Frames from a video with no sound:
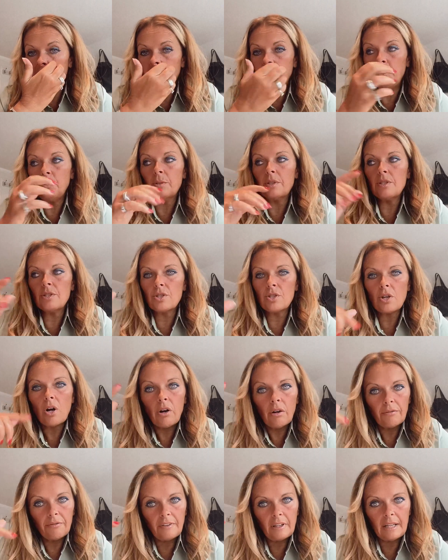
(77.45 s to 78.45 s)
you can
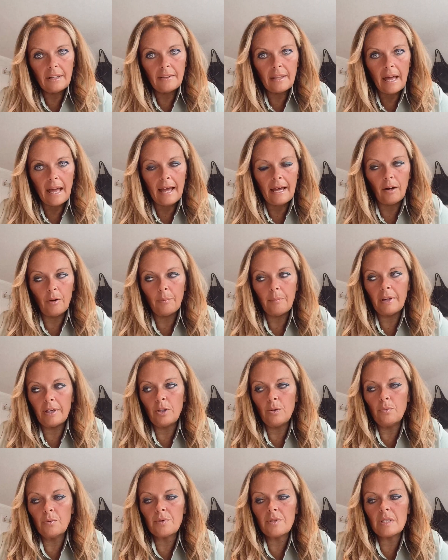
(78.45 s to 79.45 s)
start filling that out, but
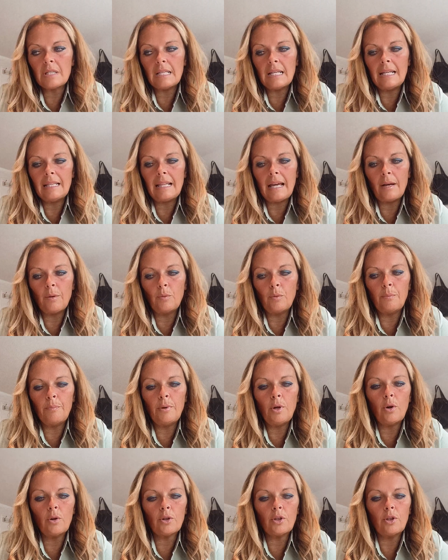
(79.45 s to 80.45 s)
you will see that it will
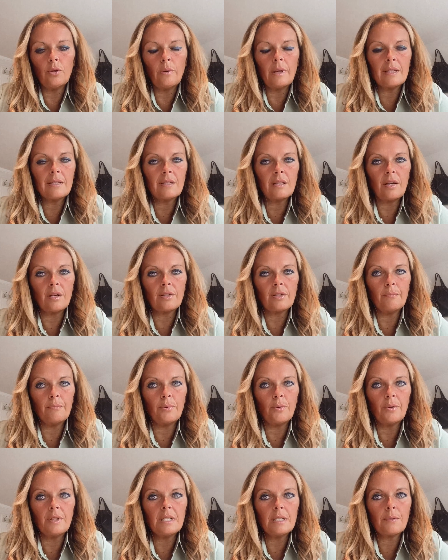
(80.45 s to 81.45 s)
block you at certain
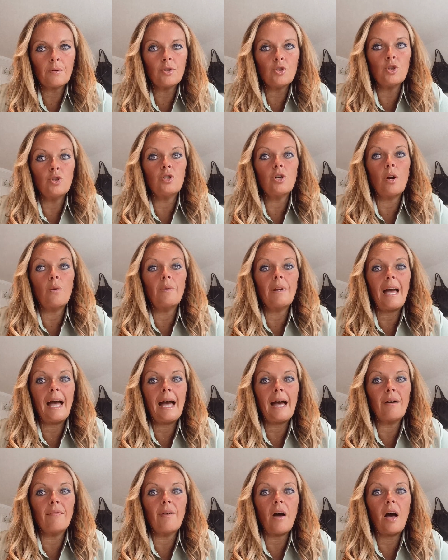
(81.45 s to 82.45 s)
points because you don't
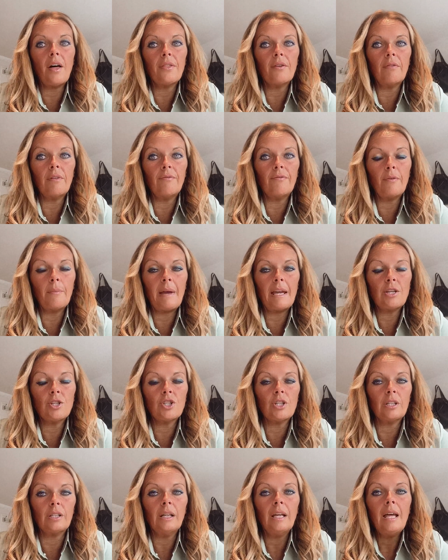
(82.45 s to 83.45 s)
have other
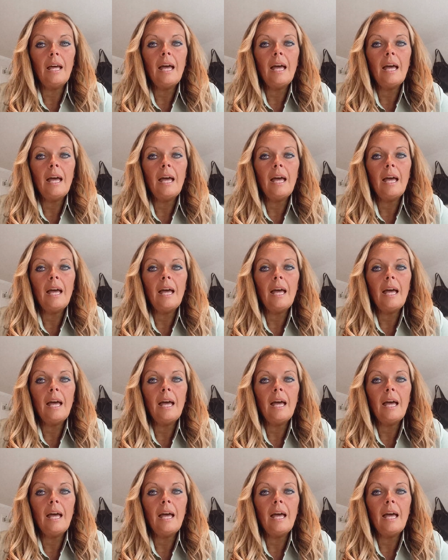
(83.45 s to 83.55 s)
information,